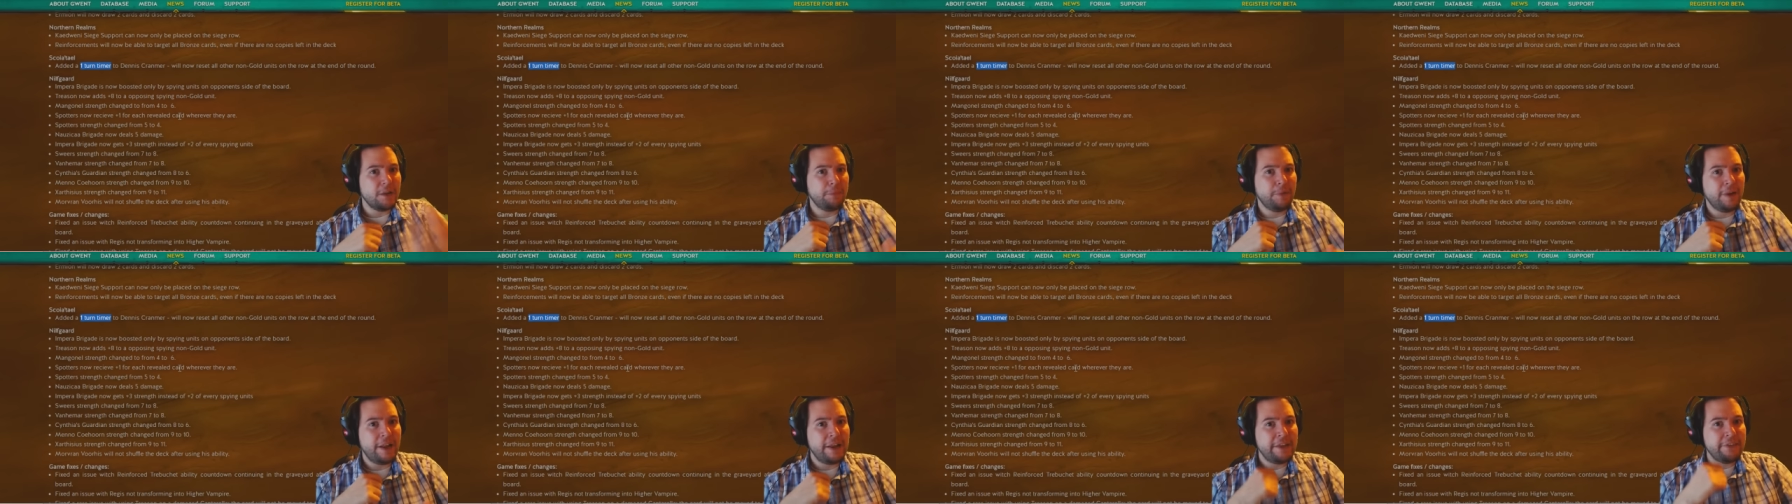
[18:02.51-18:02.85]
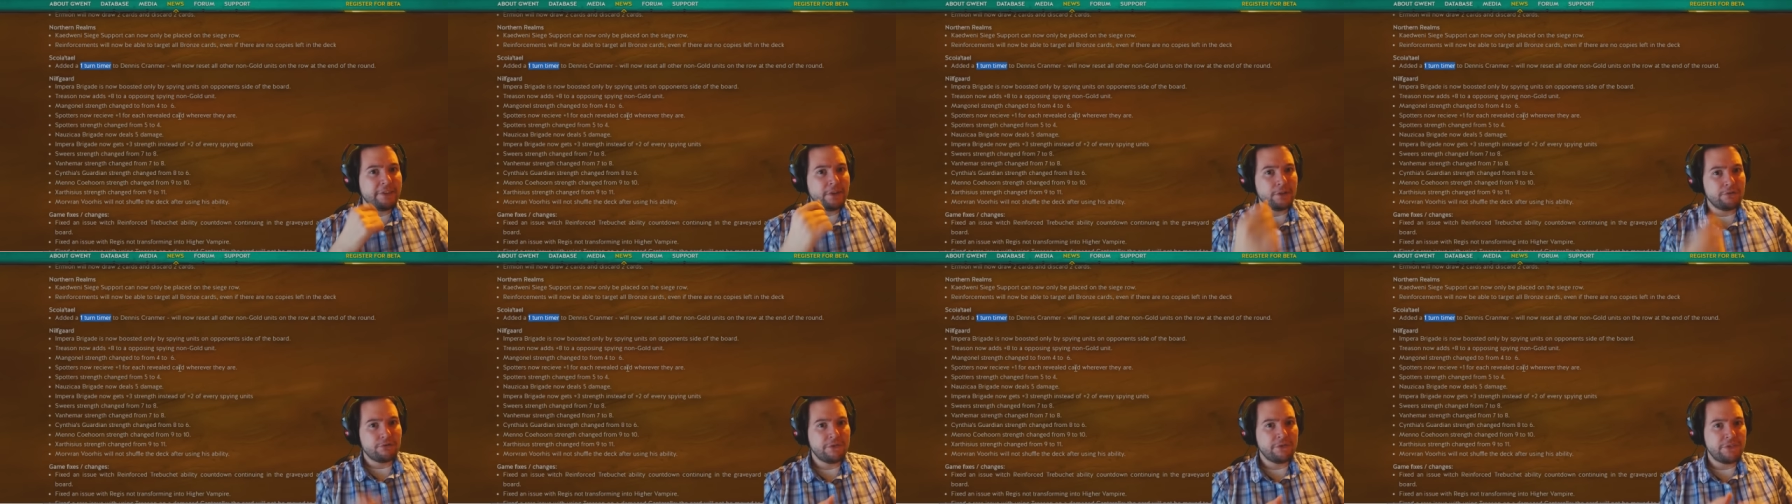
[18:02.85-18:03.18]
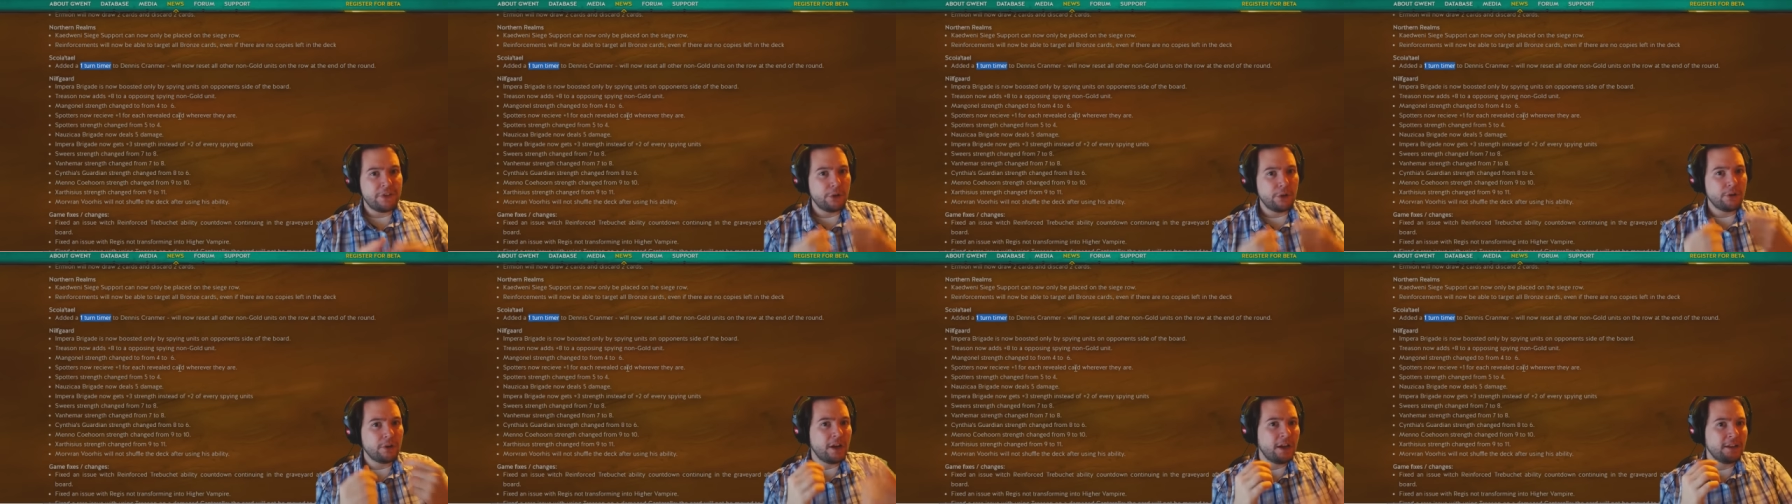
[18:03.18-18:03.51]
playing those
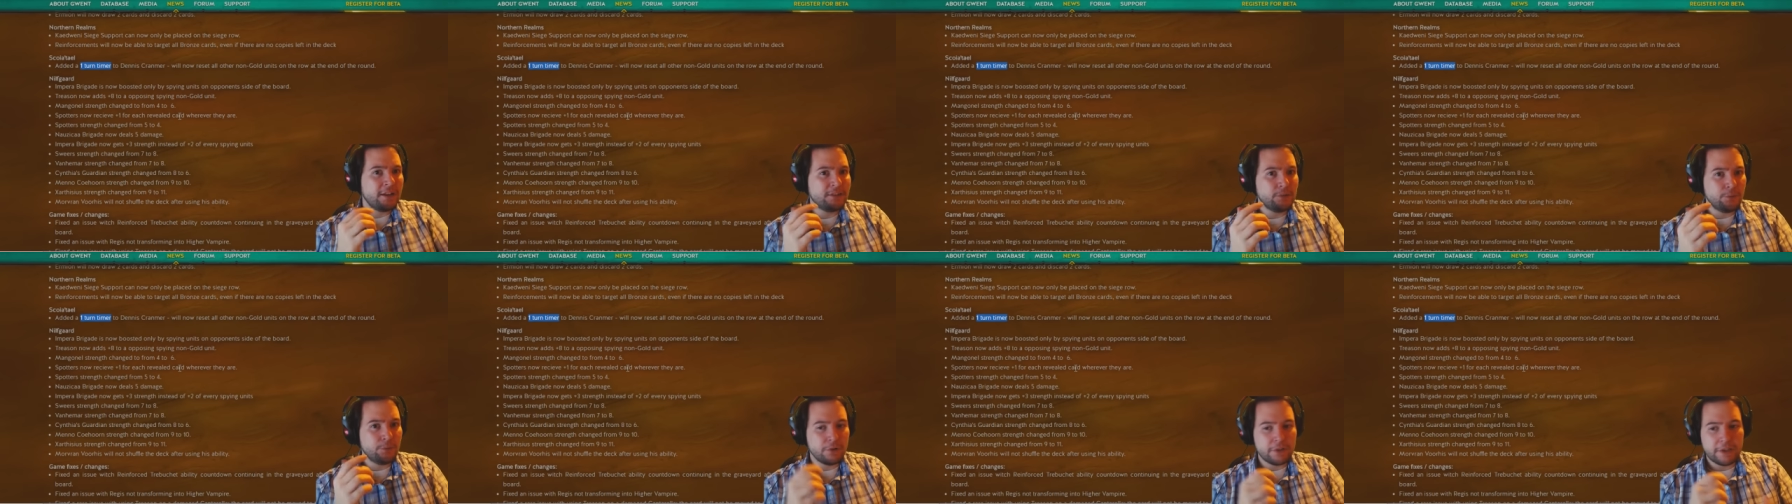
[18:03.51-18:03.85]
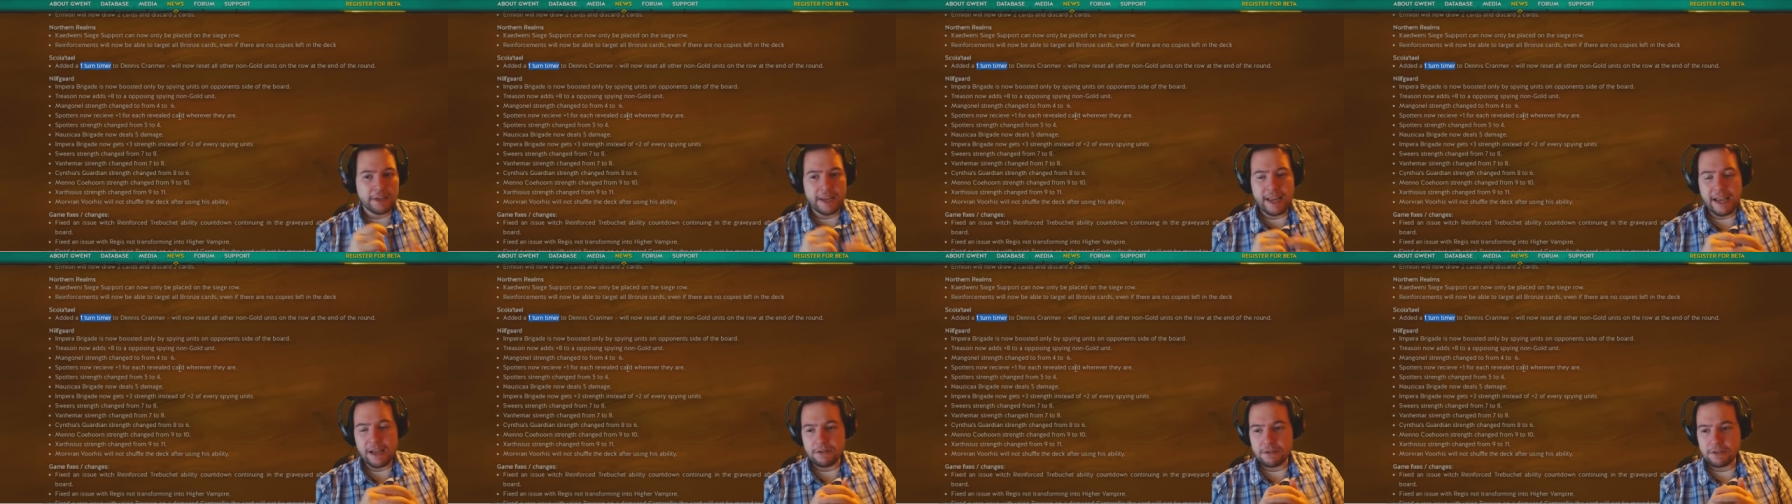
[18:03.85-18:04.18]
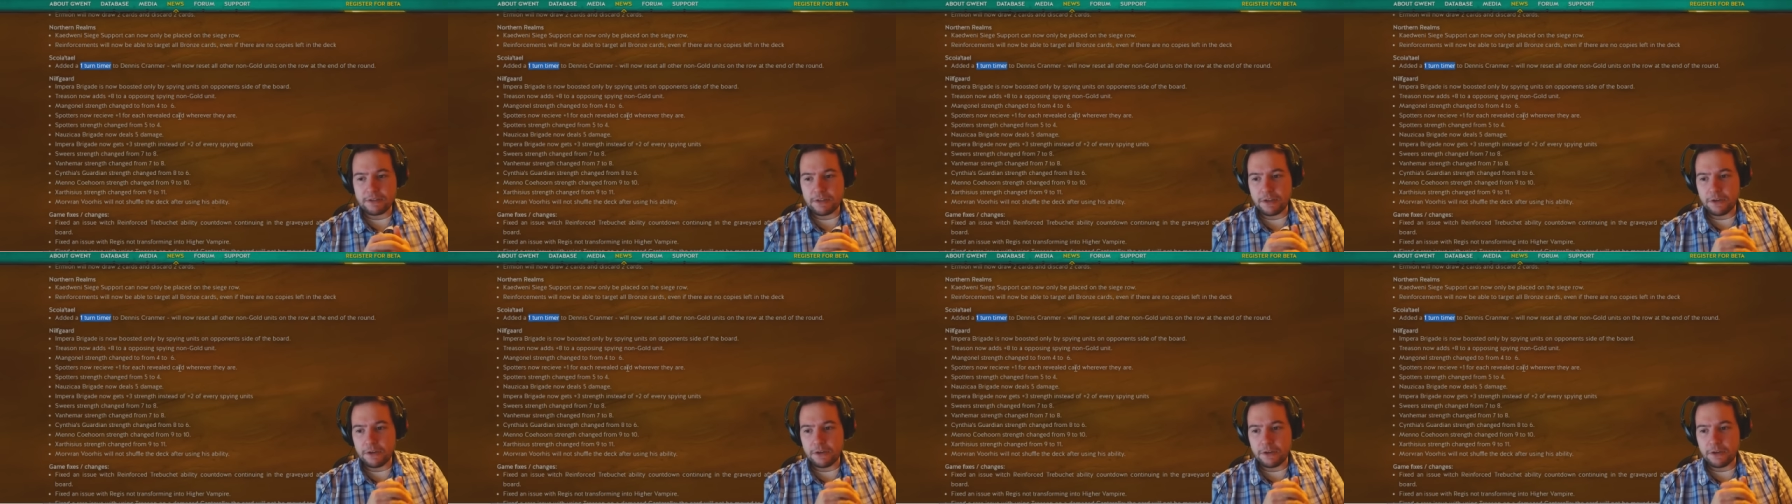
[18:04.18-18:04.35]
revealed cards, it wouldn't count.